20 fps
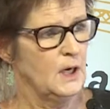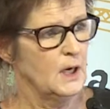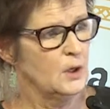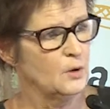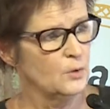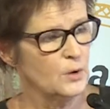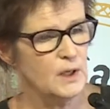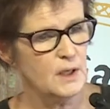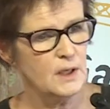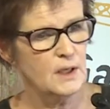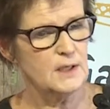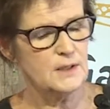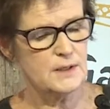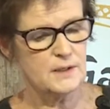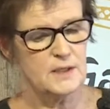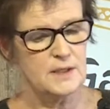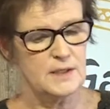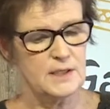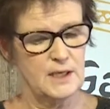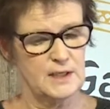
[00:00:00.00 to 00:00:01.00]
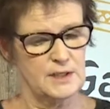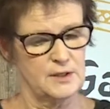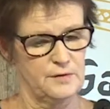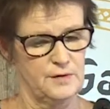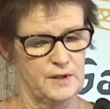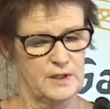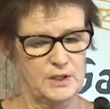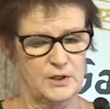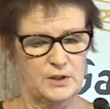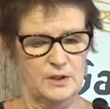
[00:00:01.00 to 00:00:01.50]
Uh, what I'd like to, just like to
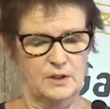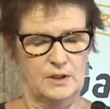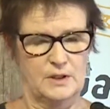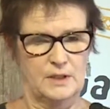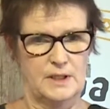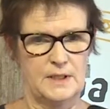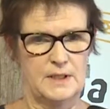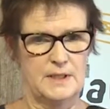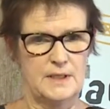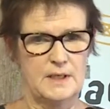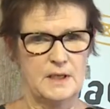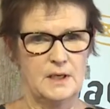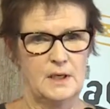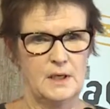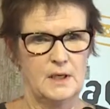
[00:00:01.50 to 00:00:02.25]
finish on is,